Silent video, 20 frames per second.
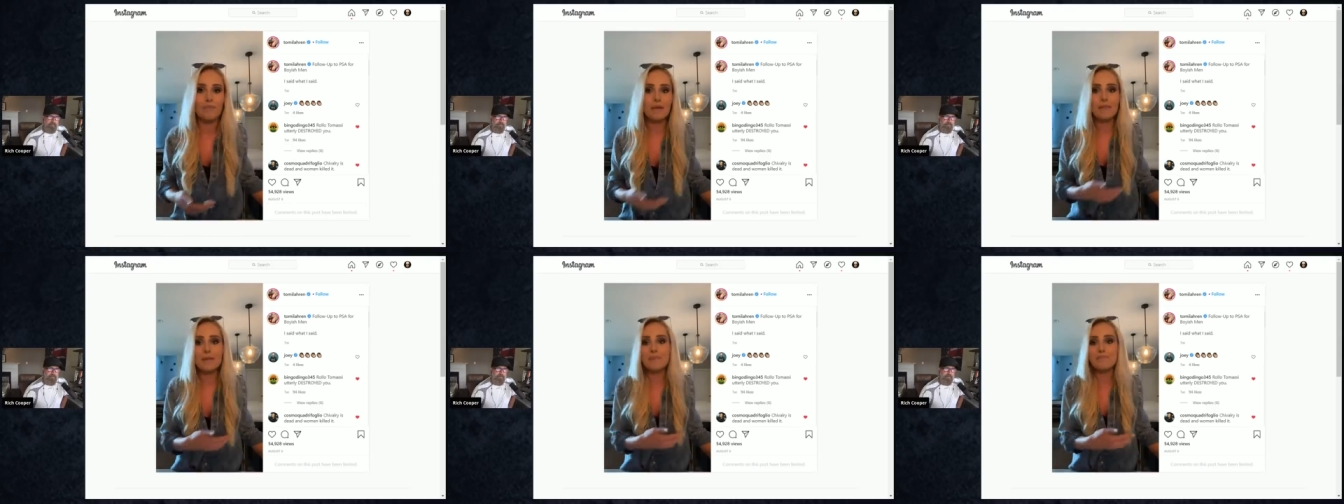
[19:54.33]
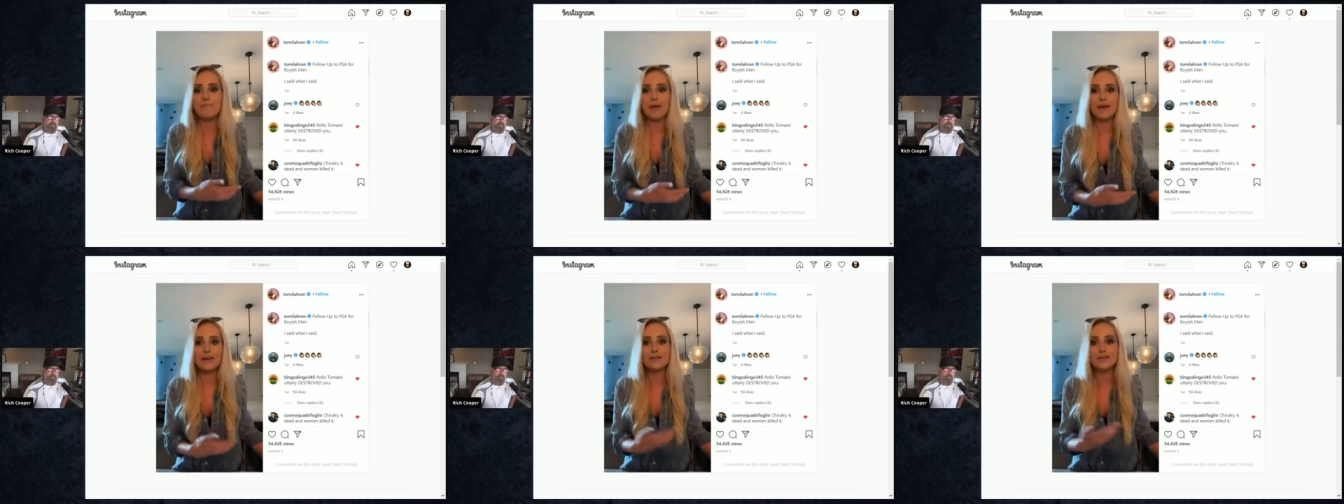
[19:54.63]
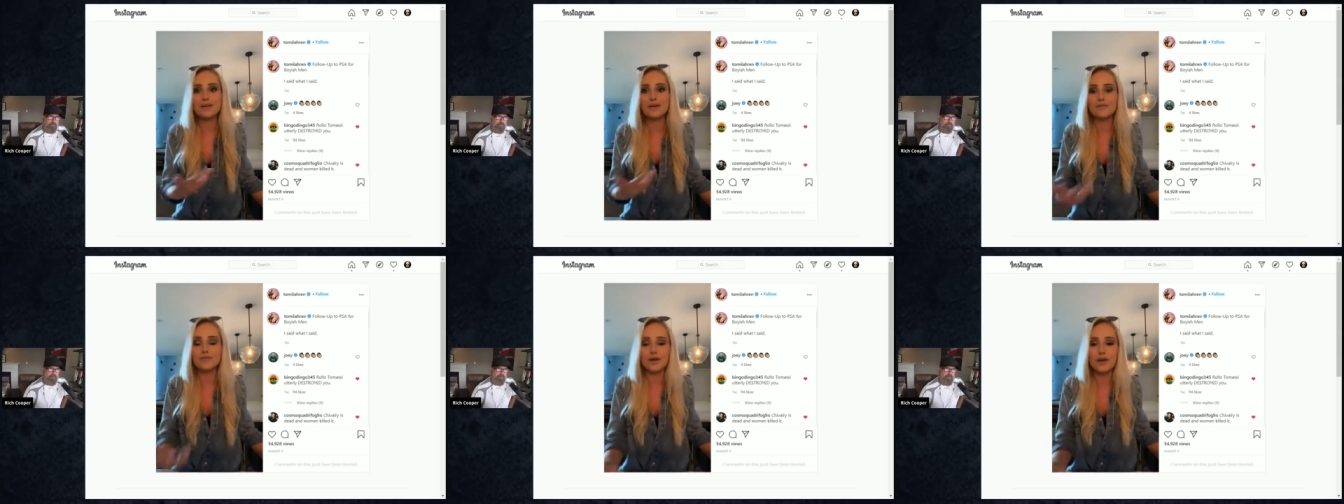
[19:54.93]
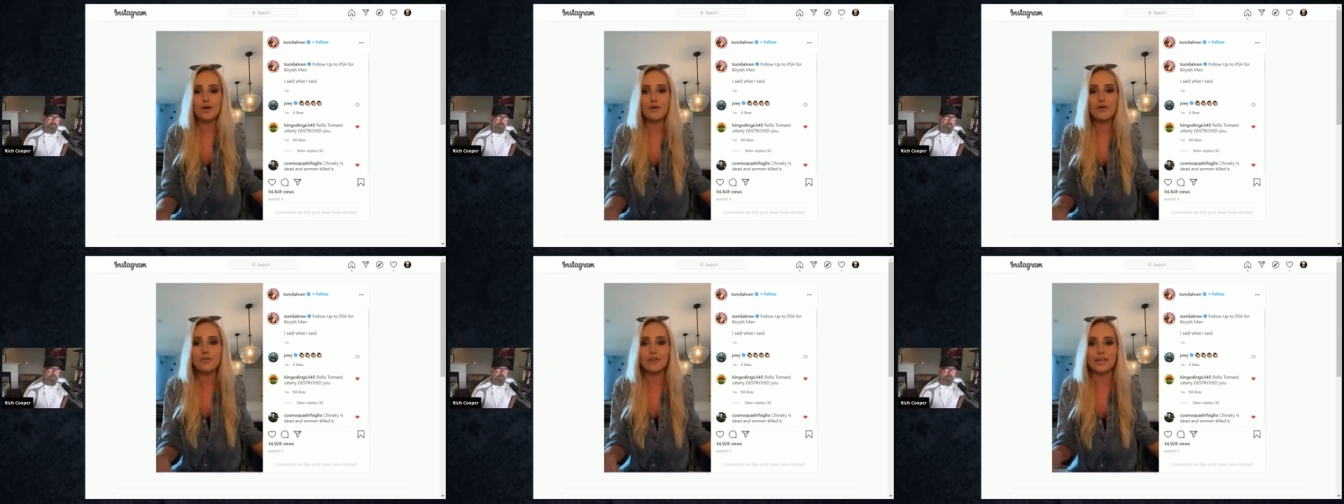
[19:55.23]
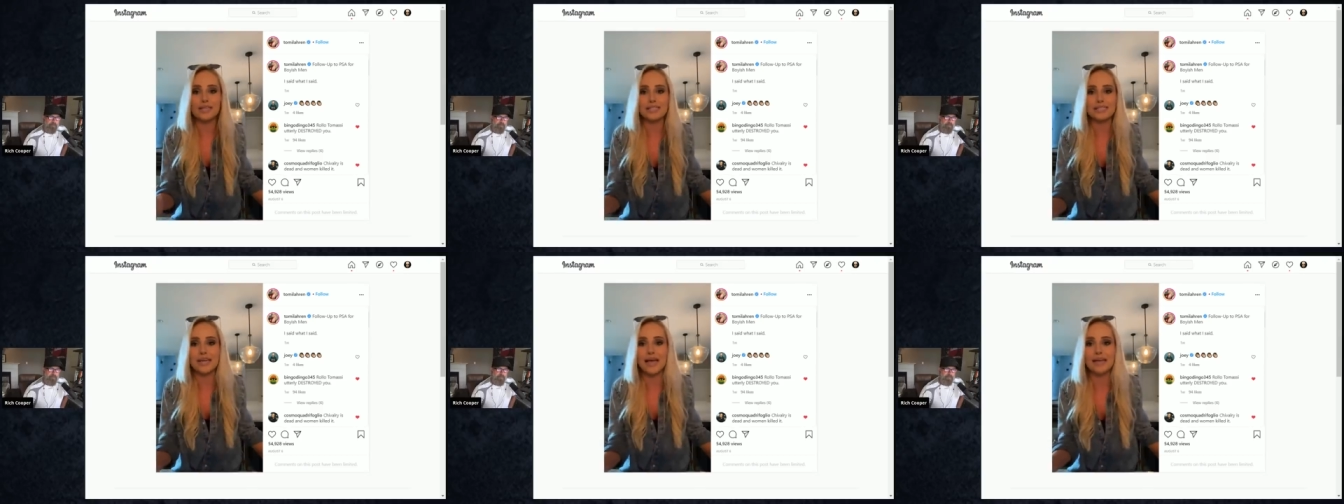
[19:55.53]
Maybe men don't know
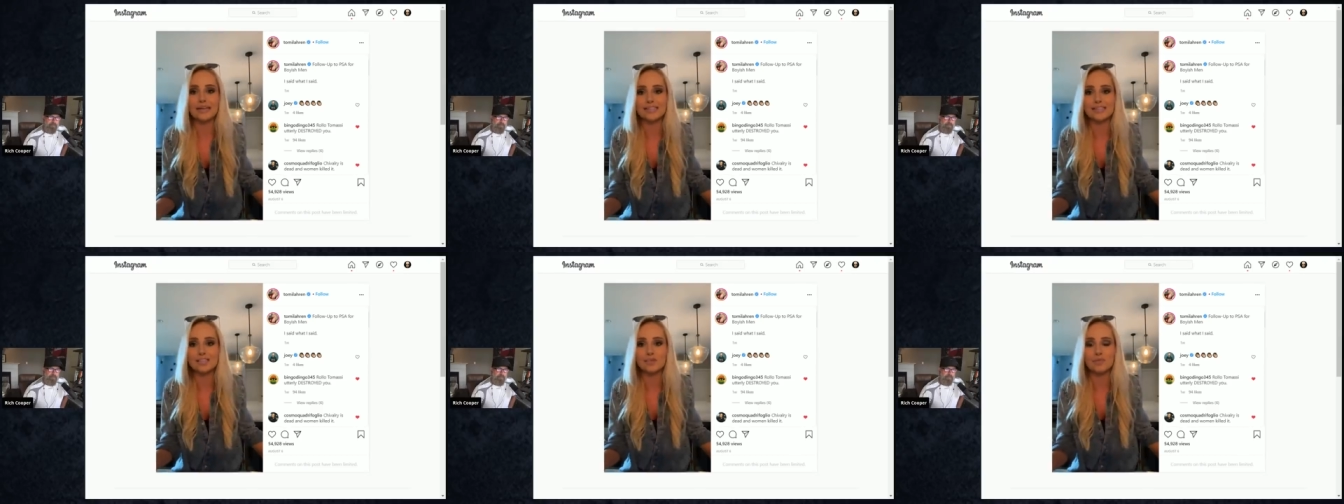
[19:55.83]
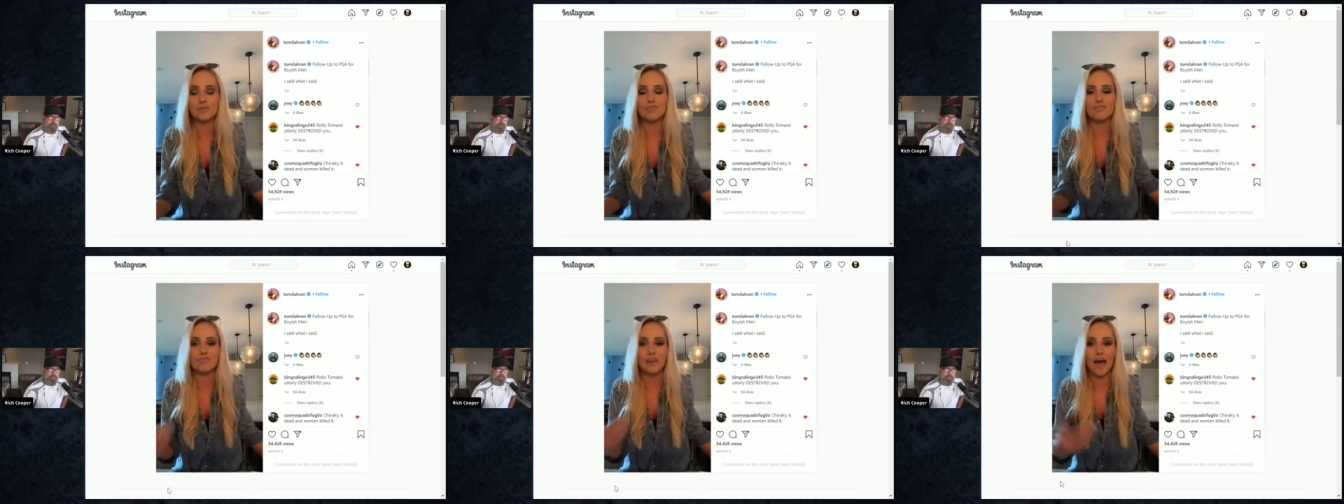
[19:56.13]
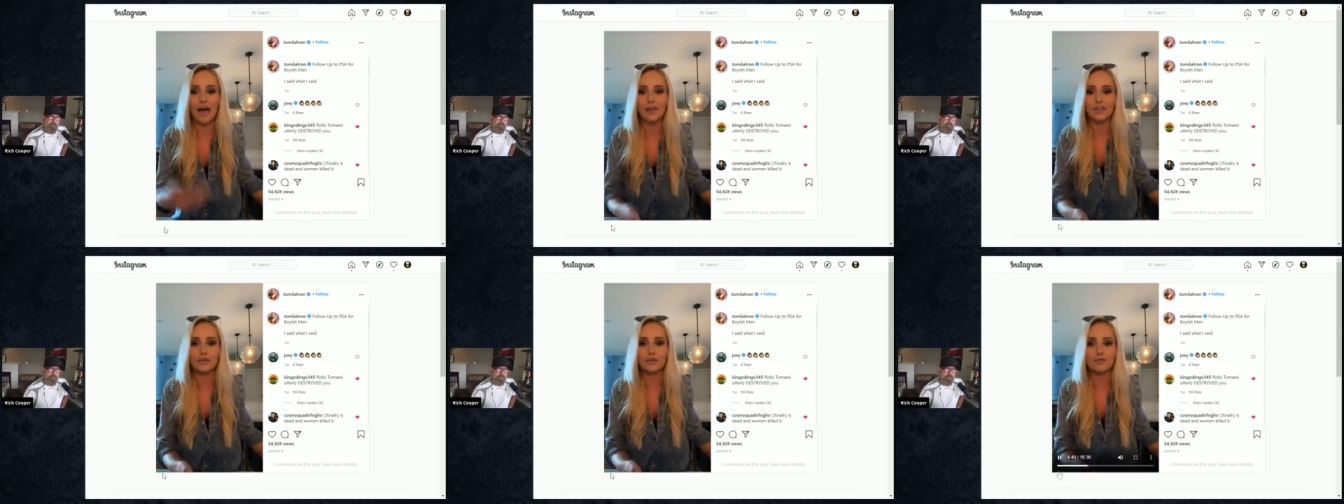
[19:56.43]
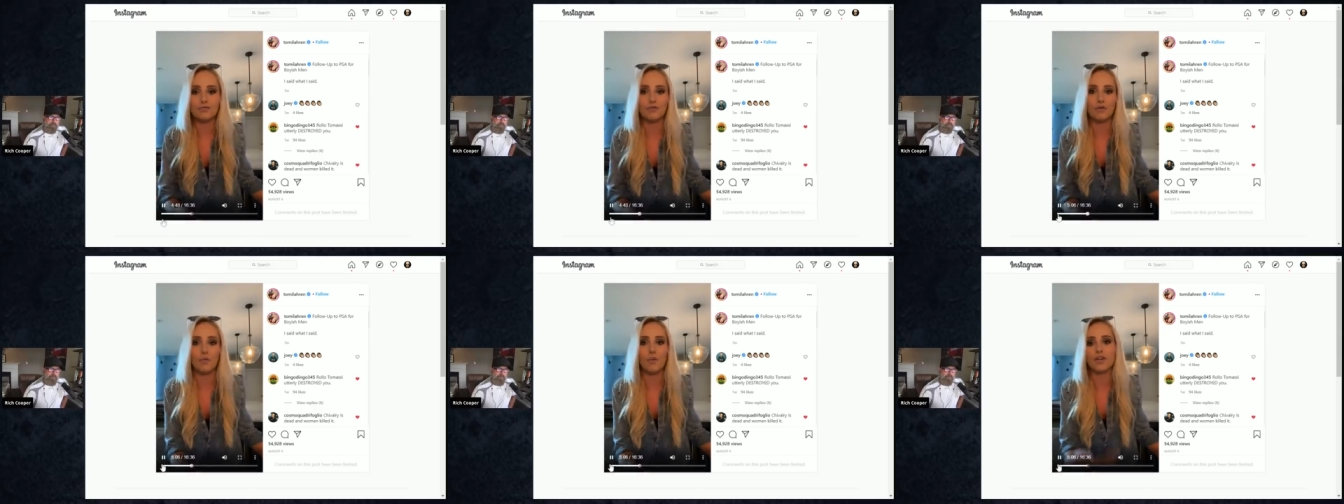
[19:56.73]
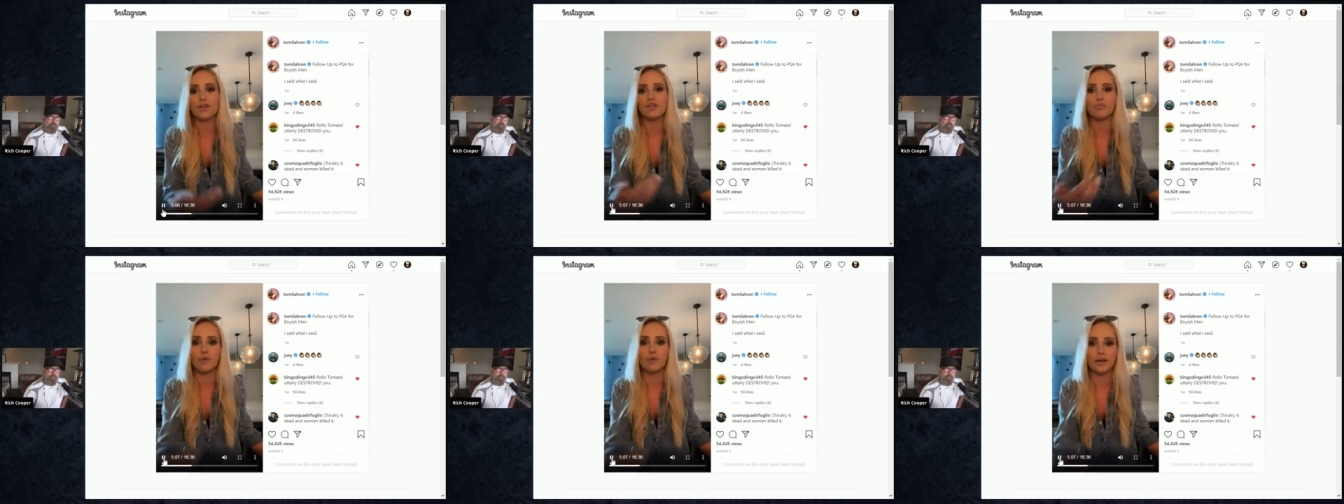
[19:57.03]
that it's nice to be valued for
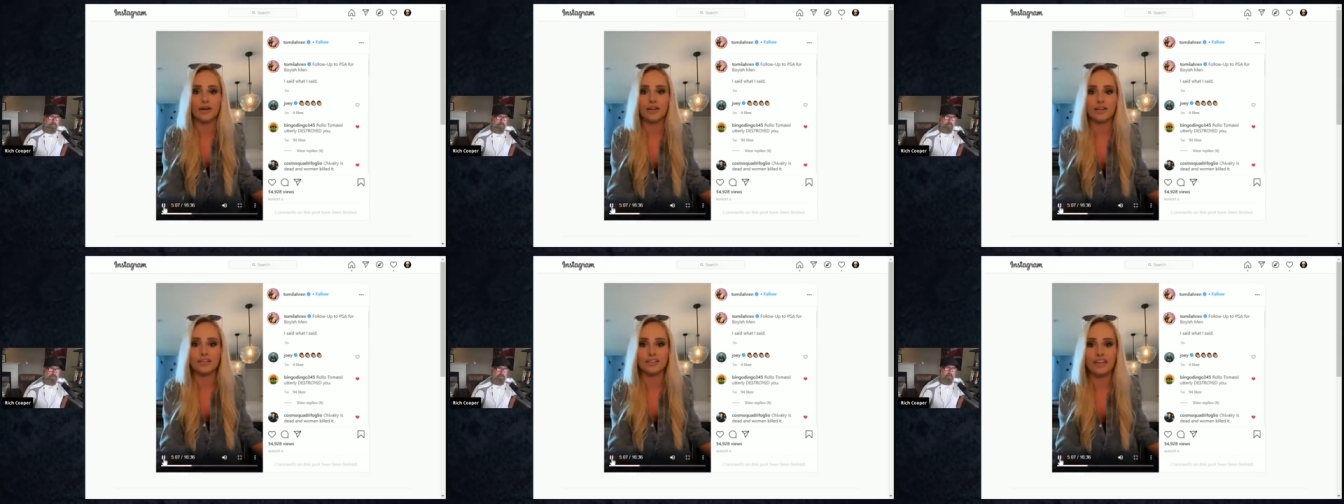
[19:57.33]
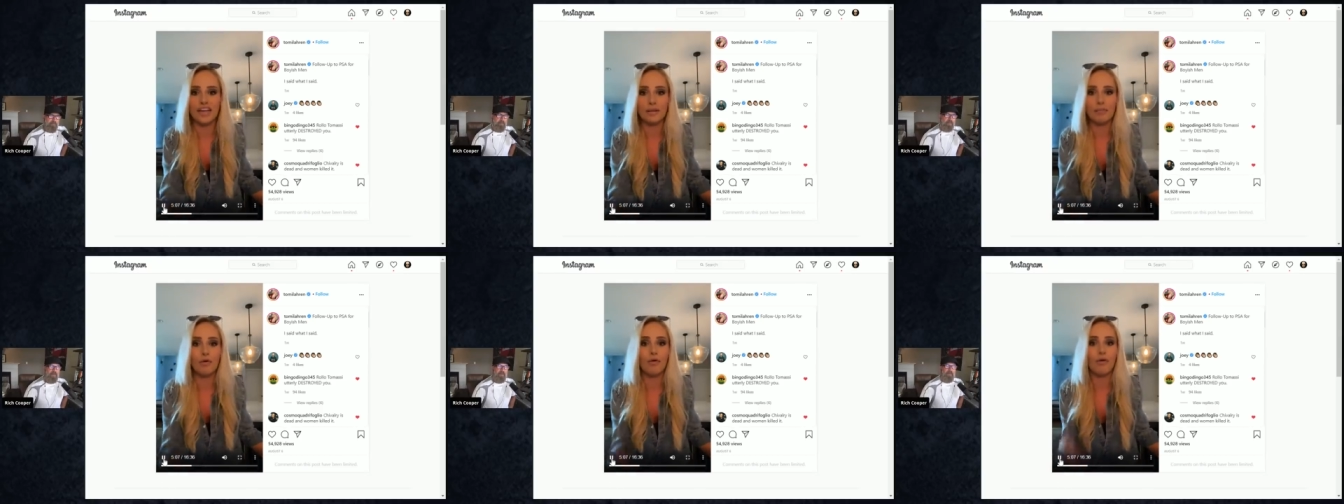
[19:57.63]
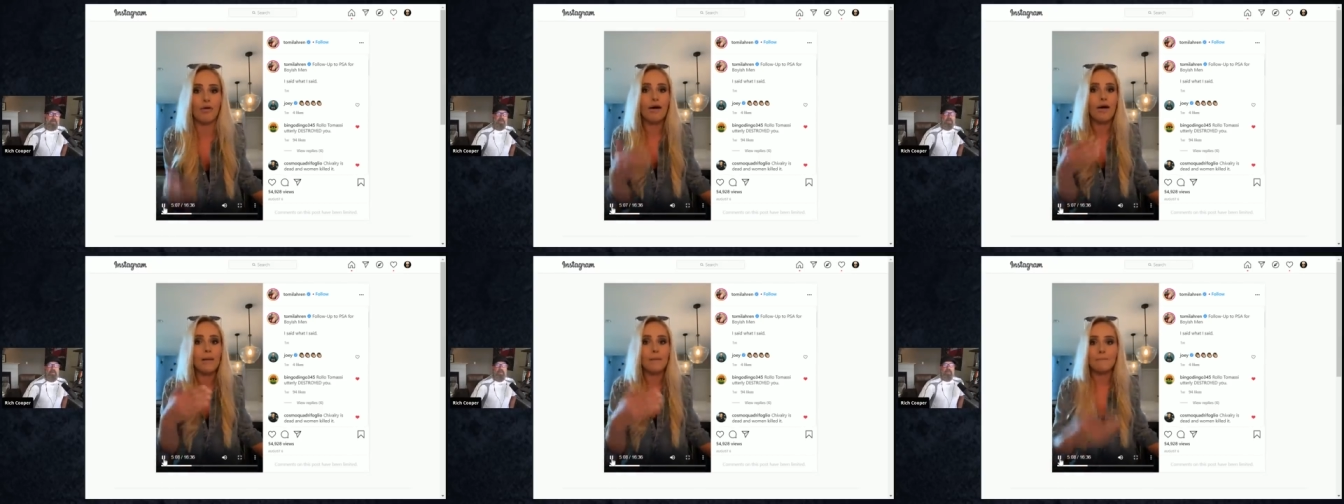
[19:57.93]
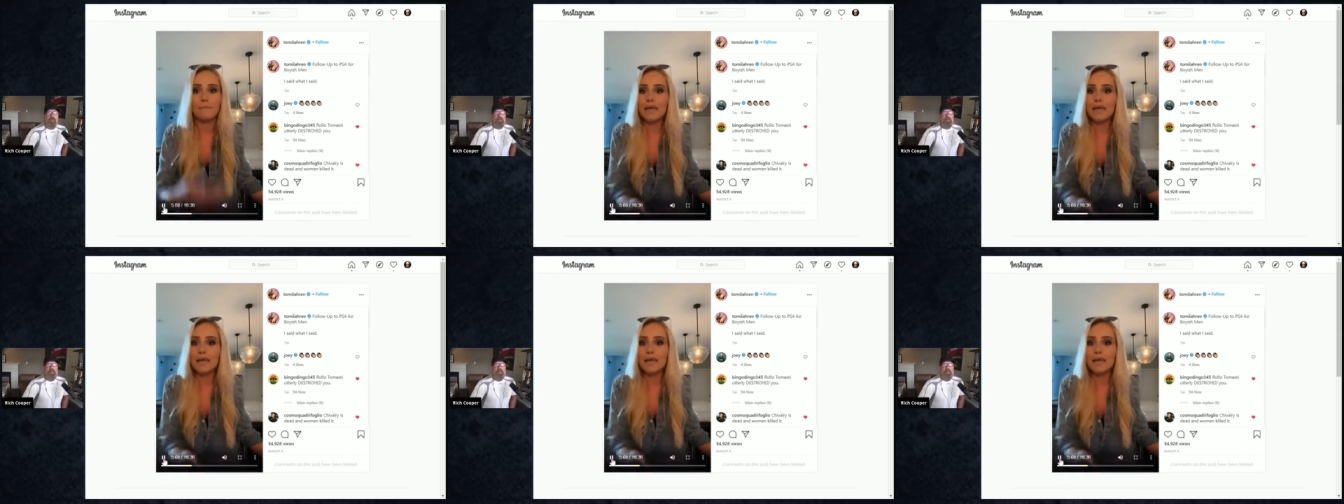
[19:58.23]
what you bring to the table.